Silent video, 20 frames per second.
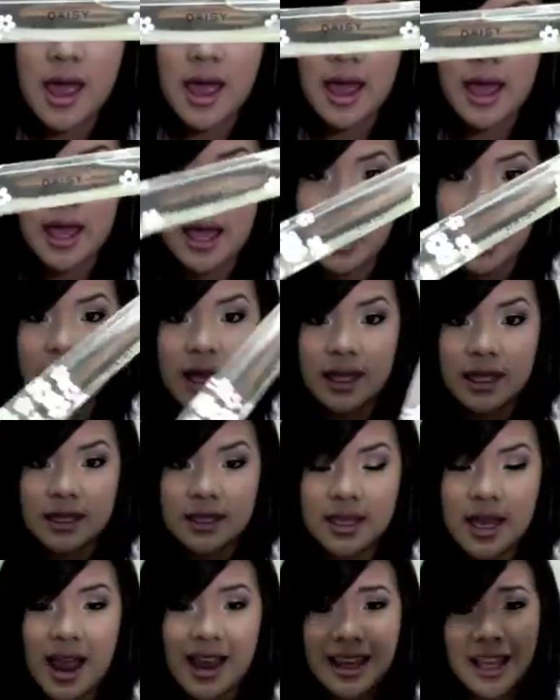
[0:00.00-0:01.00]

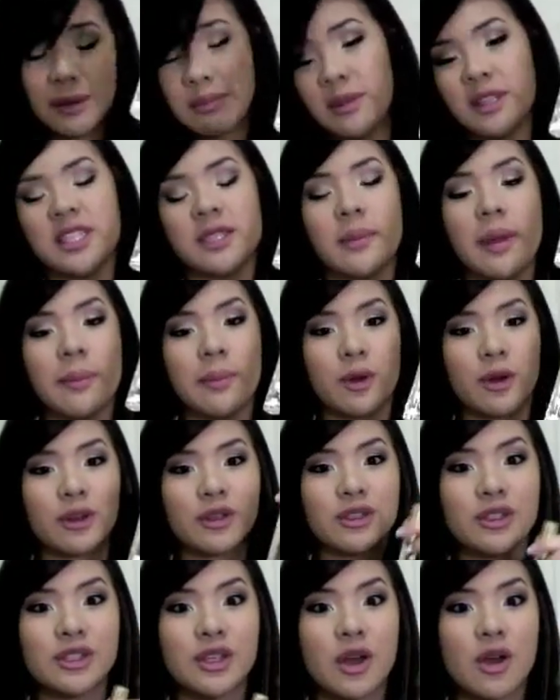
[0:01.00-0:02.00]
And I keep this in my
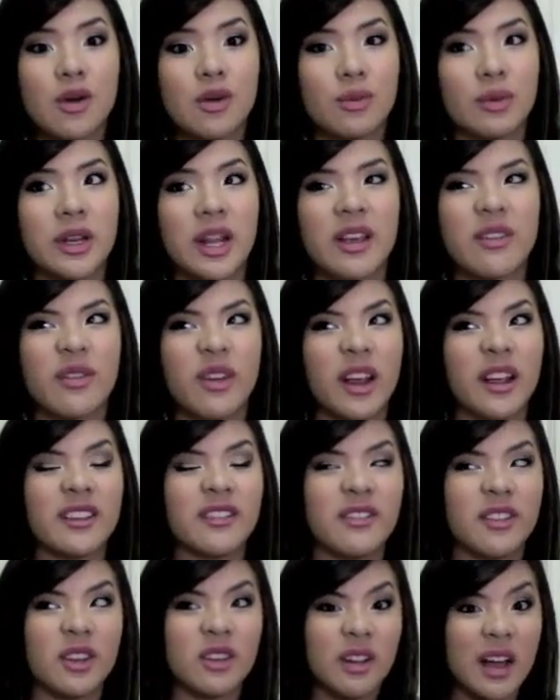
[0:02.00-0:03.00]
purse, so whenever I
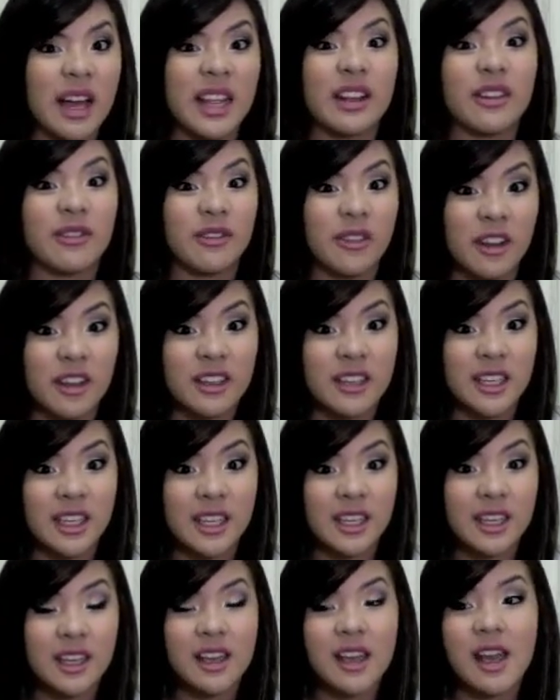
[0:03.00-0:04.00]
feel kind of
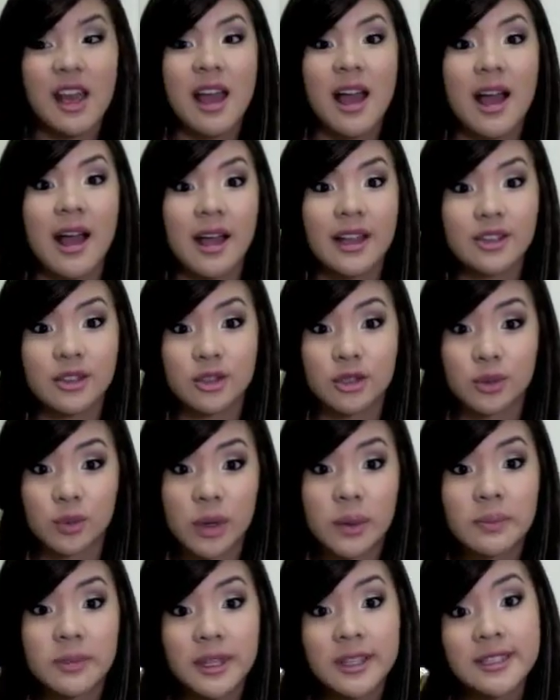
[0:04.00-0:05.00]
funky, I just
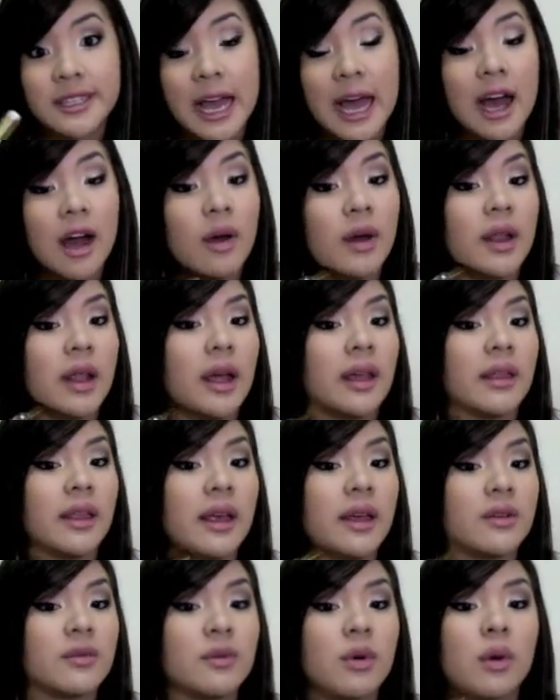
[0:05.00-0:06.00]
whip this out and I
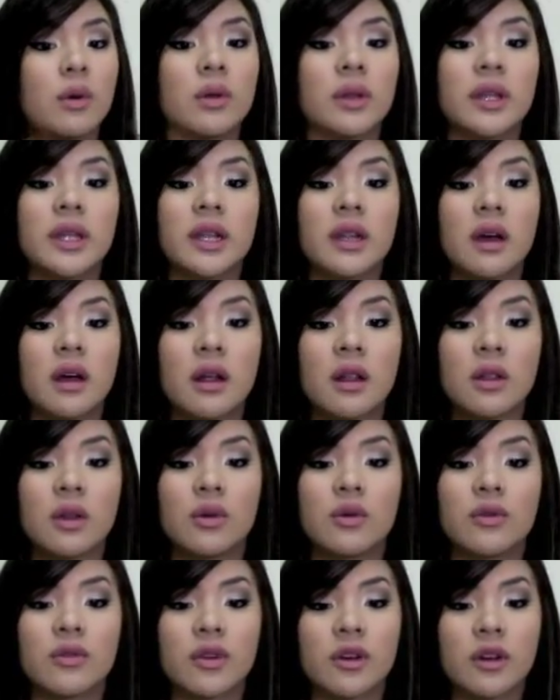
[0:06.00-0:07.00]
like roll it all
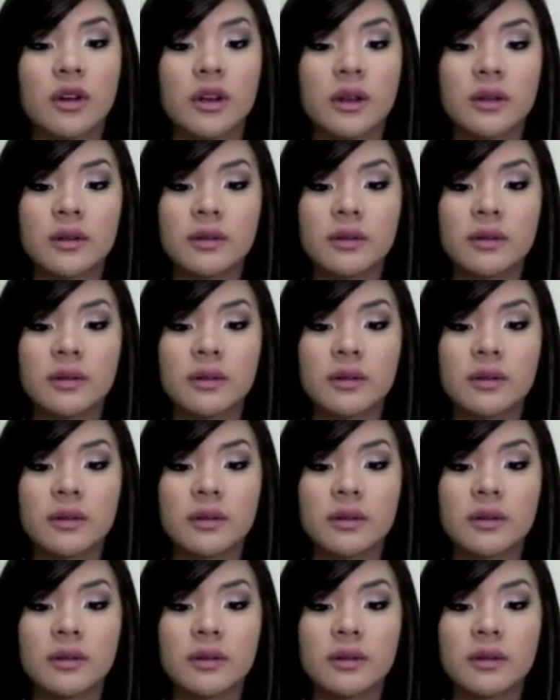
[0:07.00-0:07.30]
over.